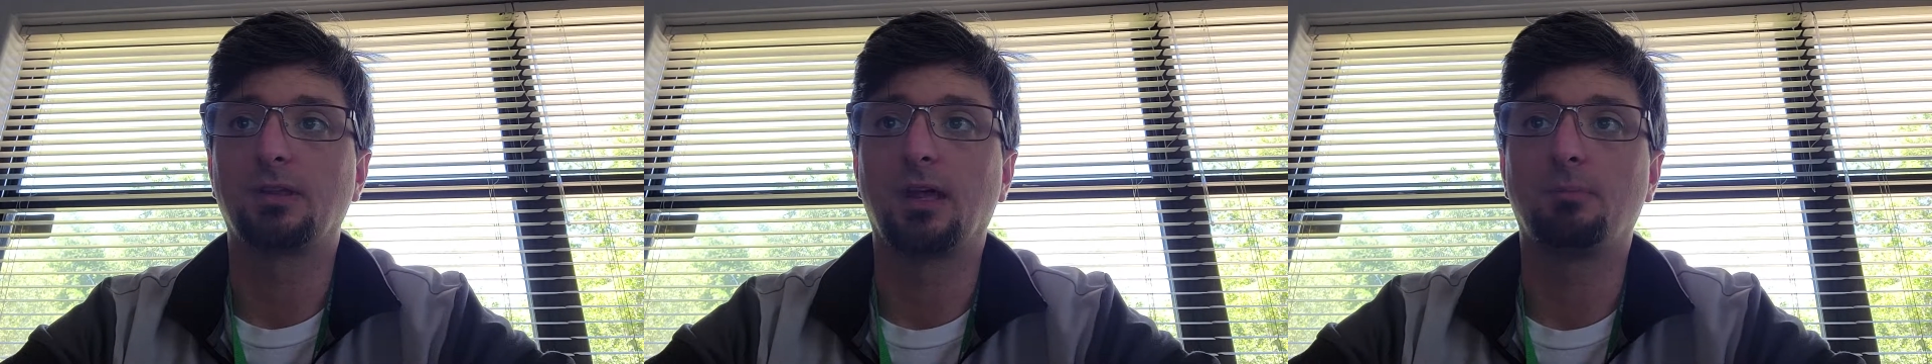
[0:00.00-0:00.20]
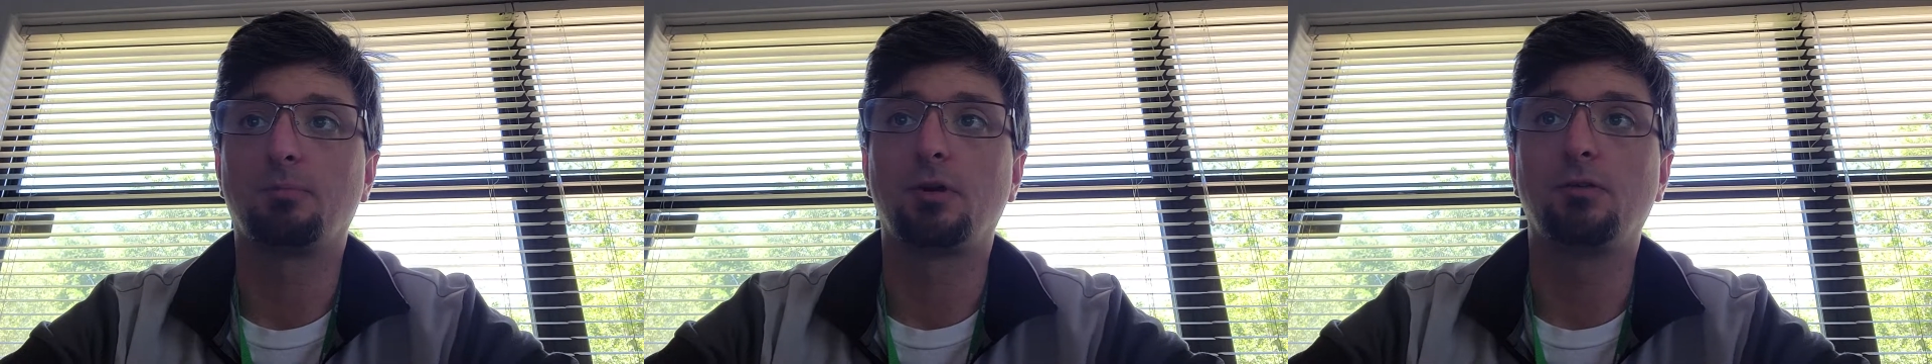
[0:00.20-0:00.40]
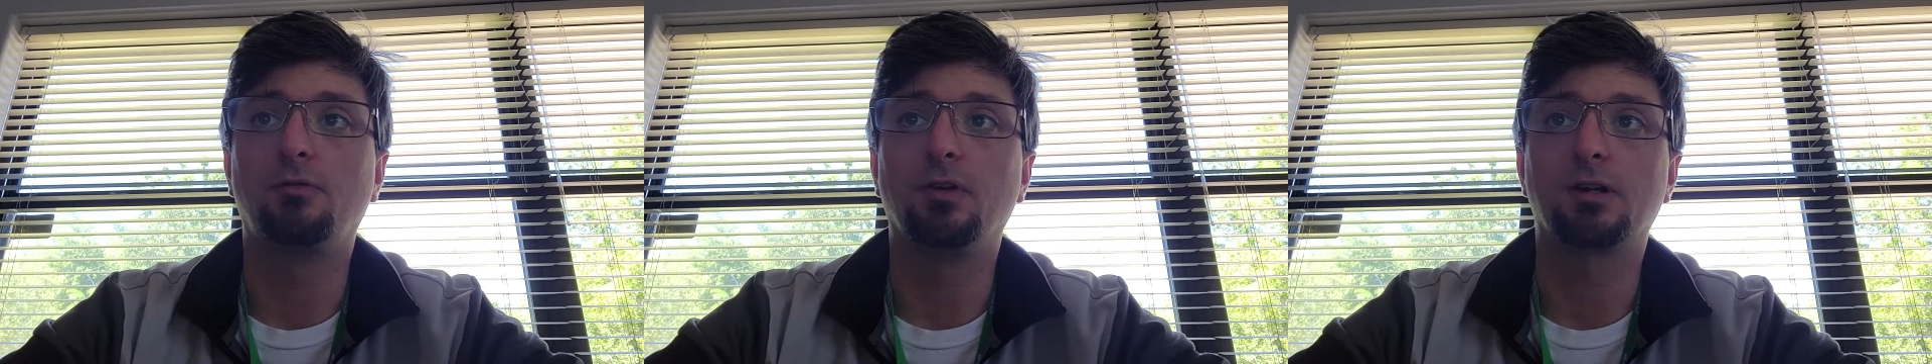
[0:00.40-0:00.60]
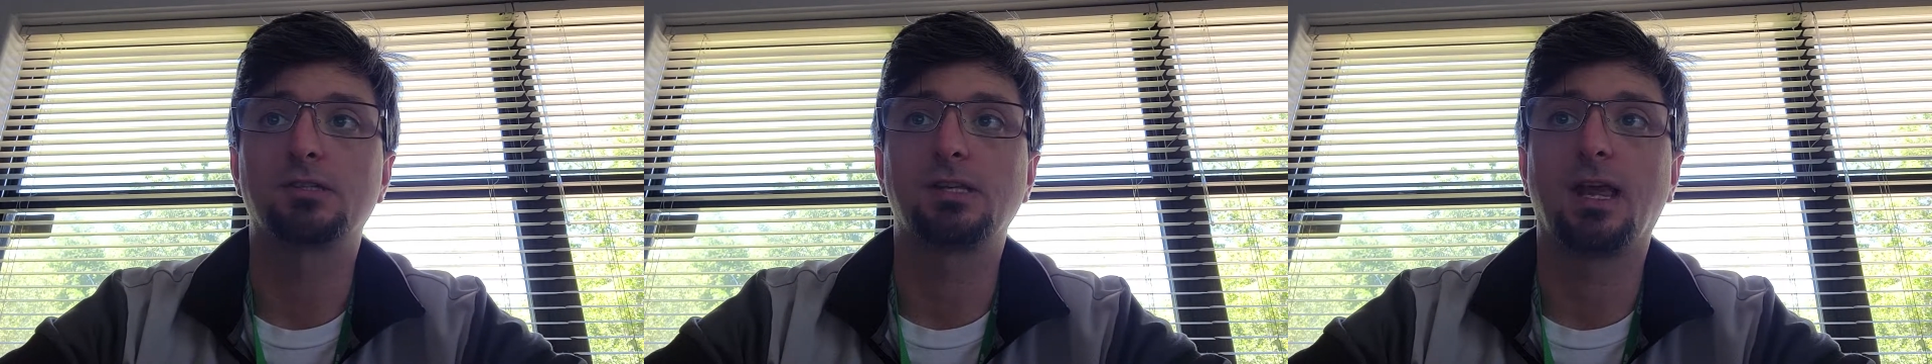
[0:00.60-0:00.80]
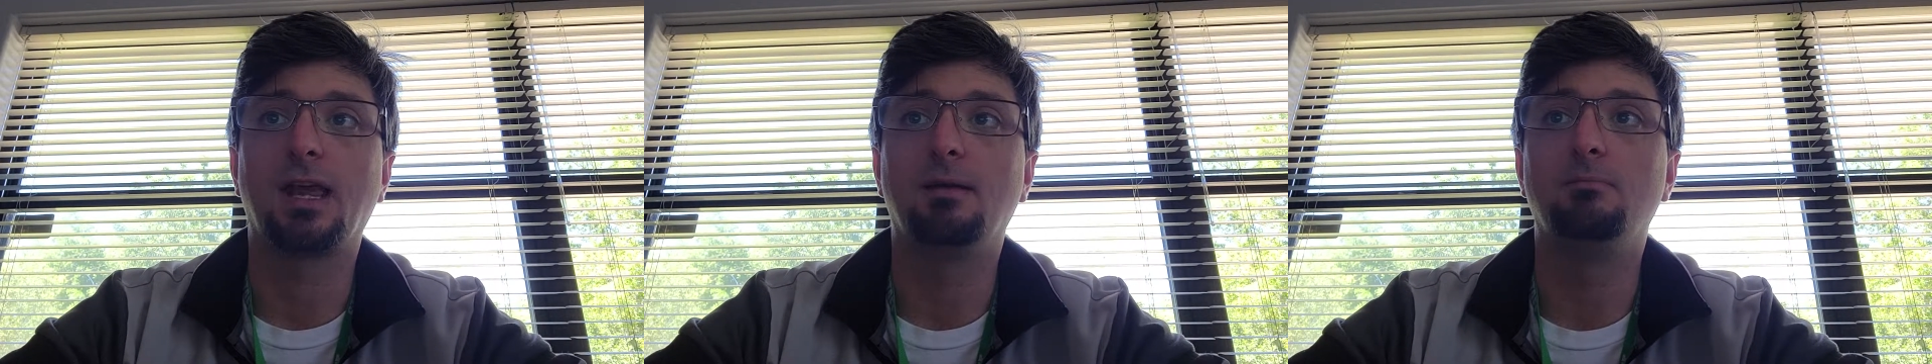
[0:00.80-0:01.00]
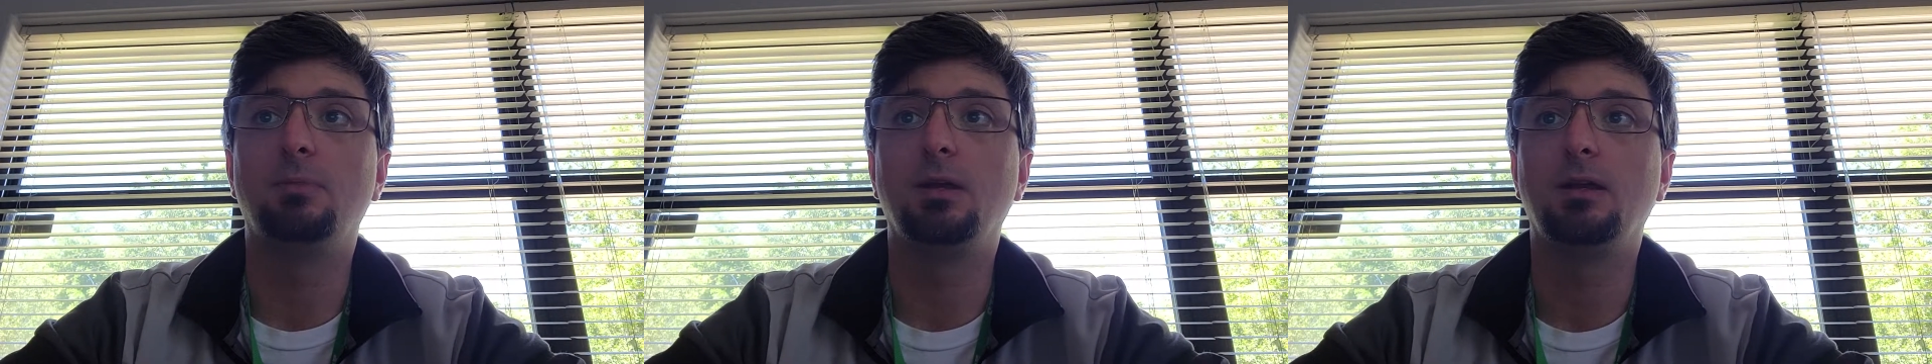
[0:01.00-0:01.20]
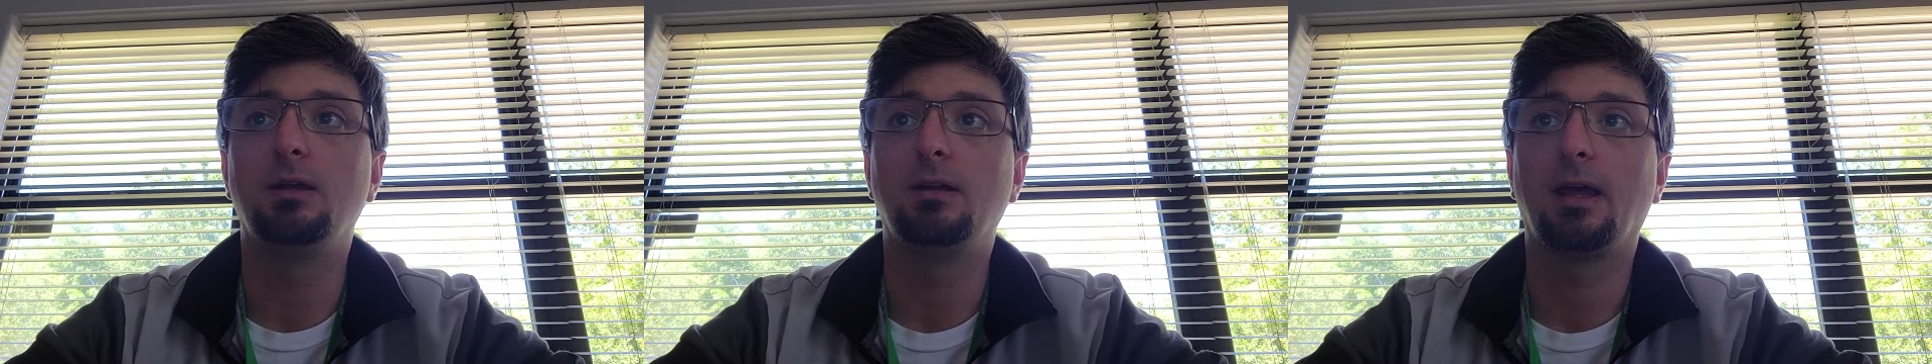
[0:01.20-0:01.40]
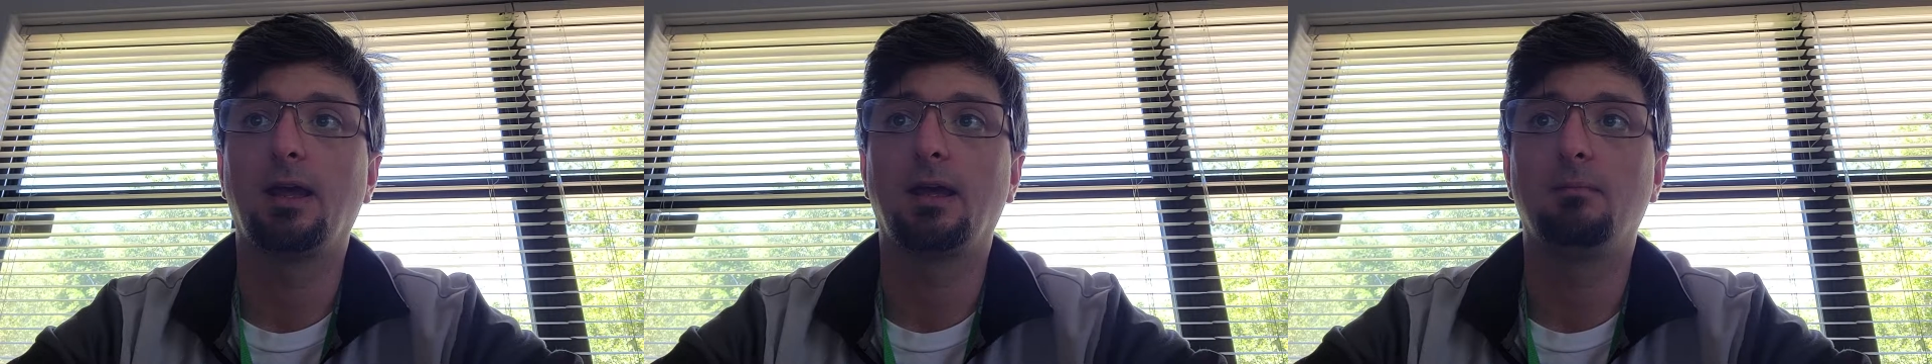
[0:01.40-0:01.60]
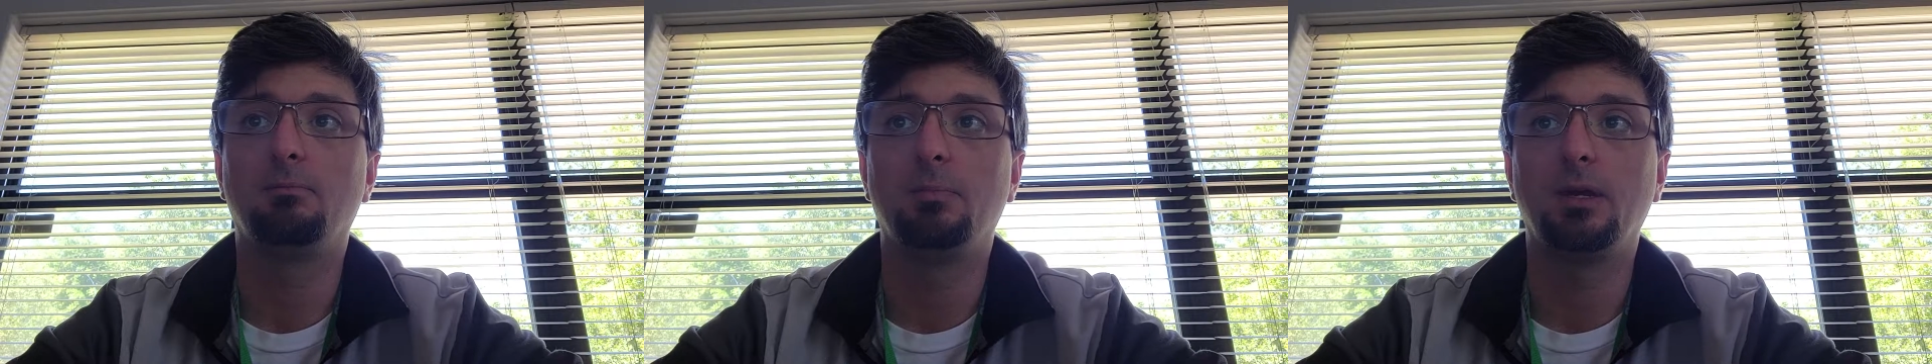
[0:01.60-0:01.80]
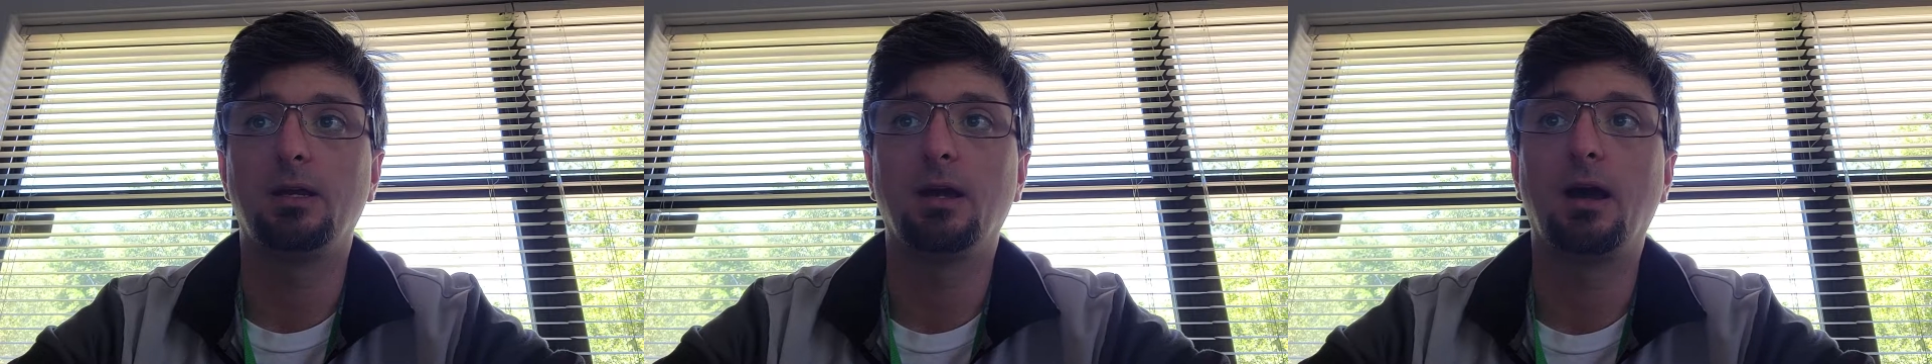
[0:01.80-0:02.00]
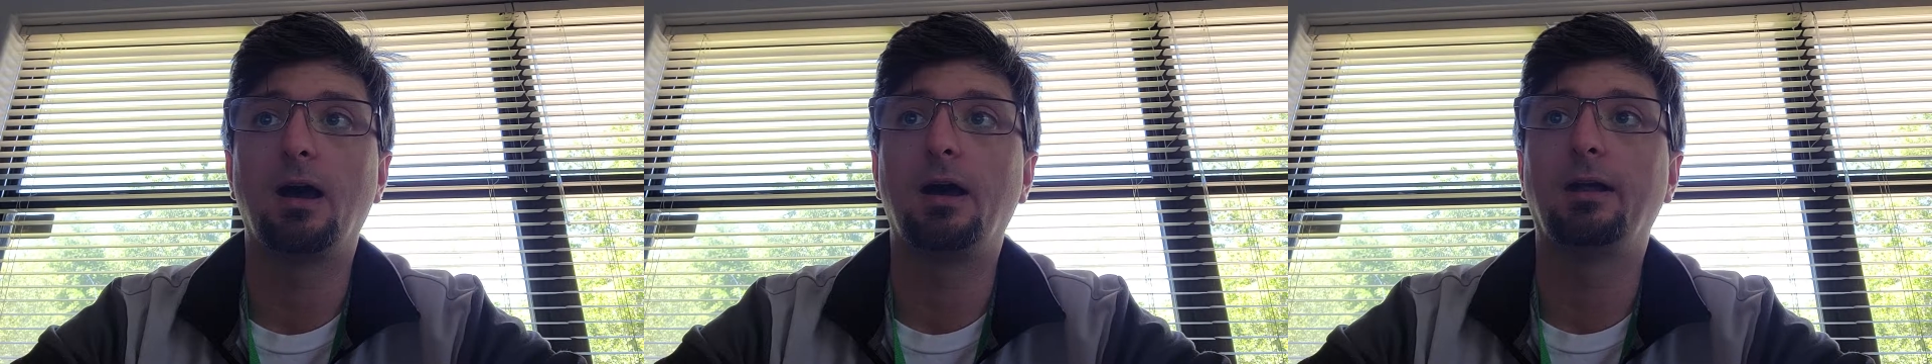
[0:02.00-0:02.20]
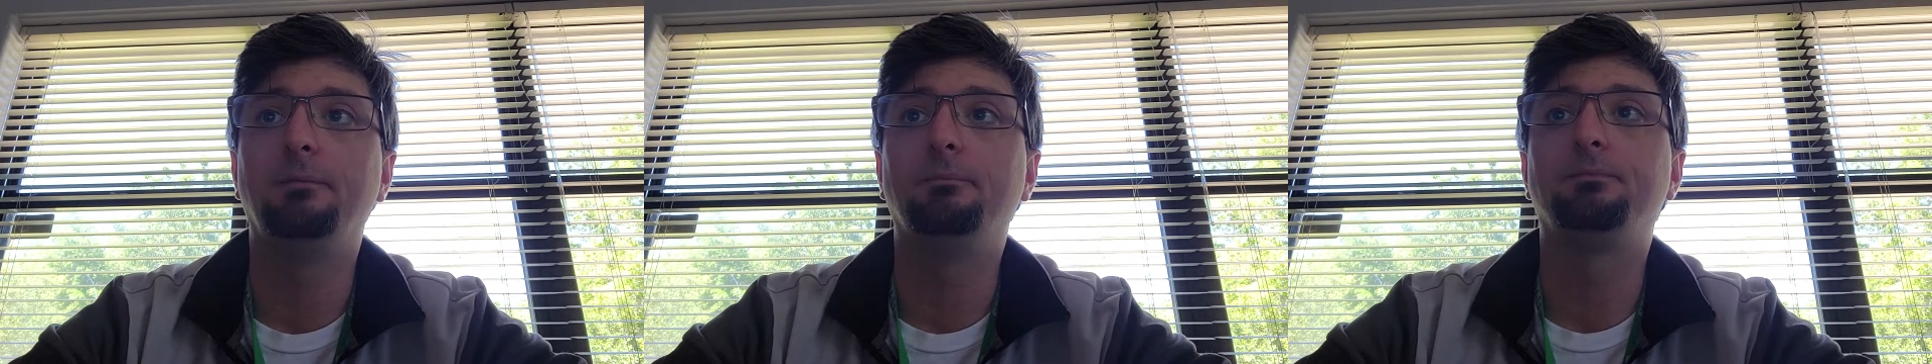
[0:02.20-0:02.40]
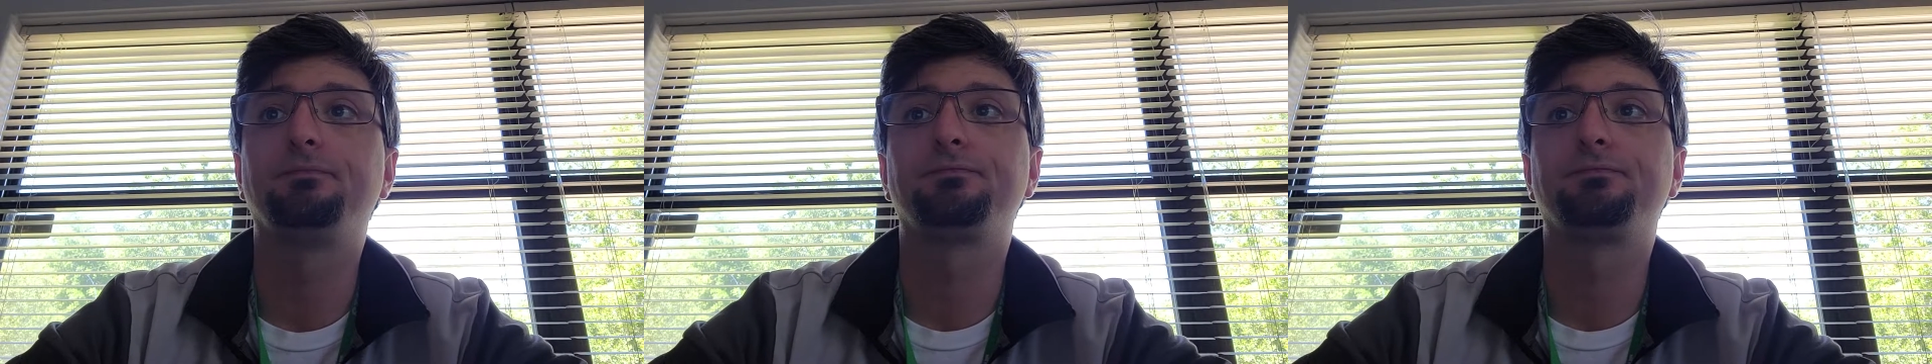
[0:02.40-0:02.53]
That prefix ambi, A-M-B-I,